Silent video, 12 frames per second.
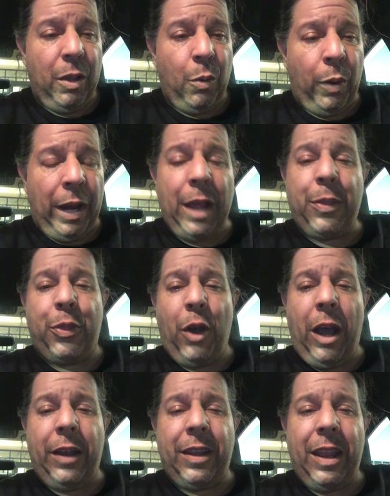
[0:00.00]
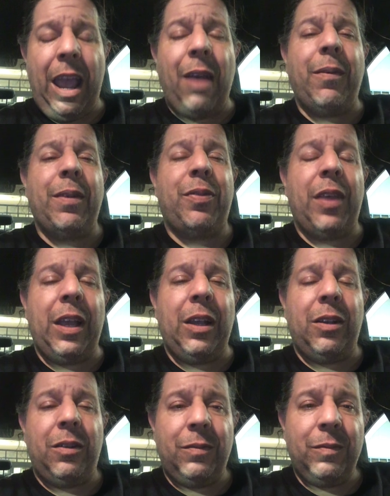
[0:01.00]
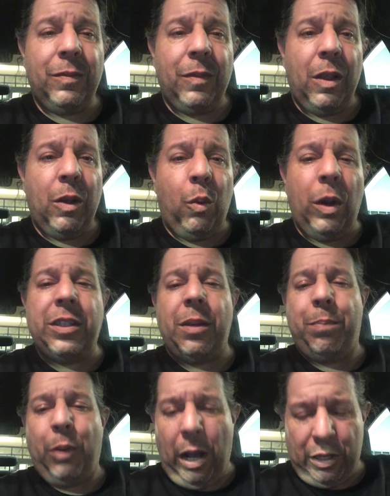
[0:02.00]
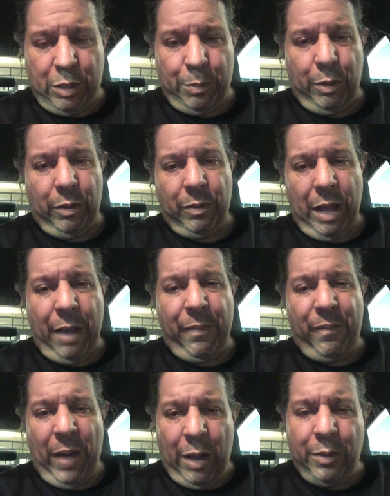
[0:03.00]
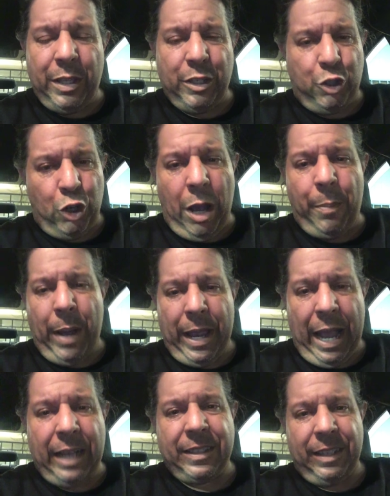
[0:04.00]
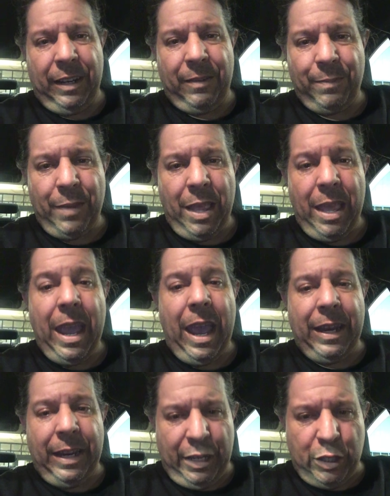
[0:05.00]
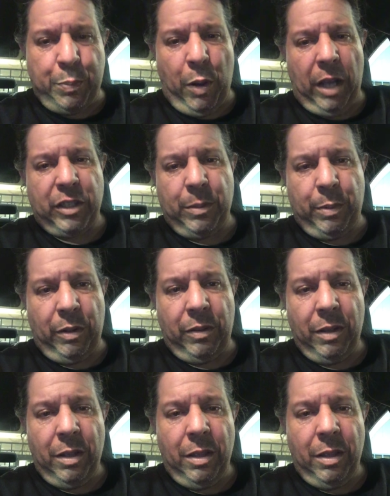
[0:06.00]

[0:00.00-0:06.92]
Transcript: When I thought everything wasn't possible, I found this job by accident, and it is possible.